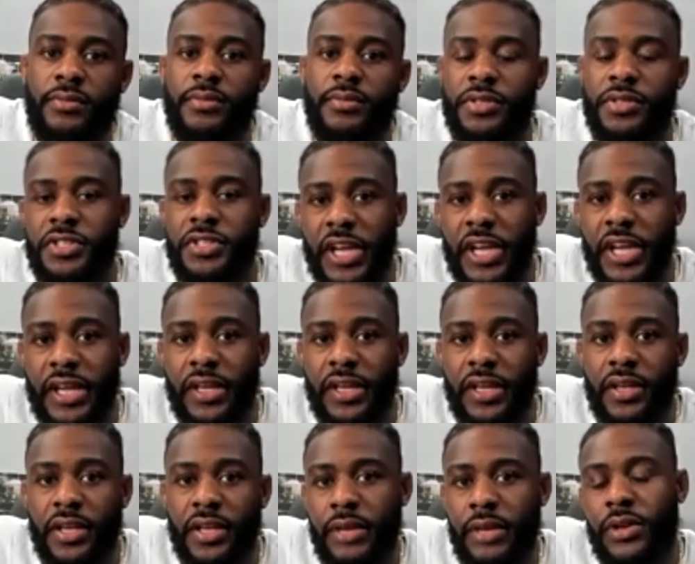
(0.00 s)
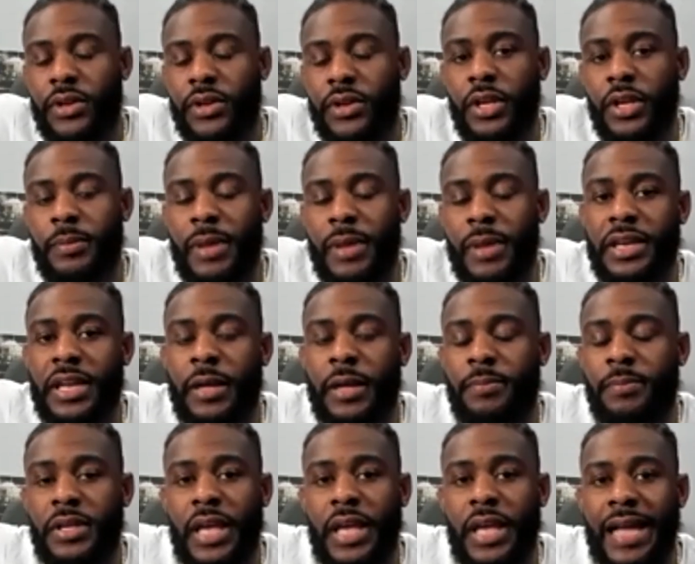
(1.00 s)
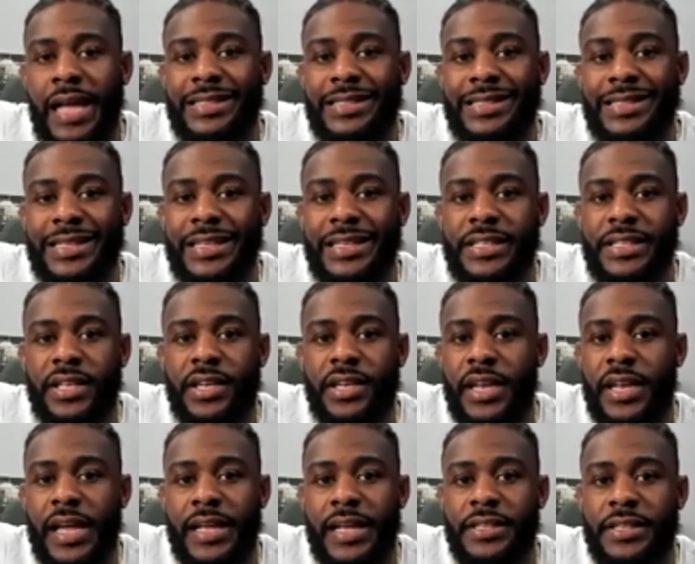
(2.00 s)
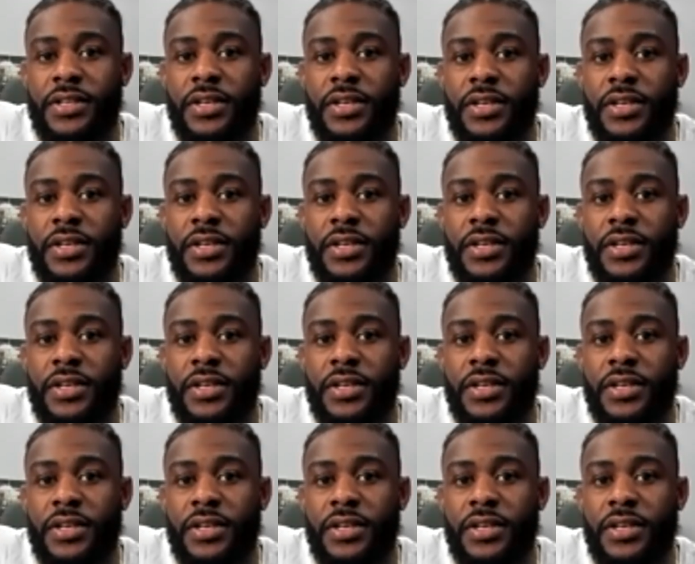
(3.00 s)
Jake, even though he might not be as seasoned and as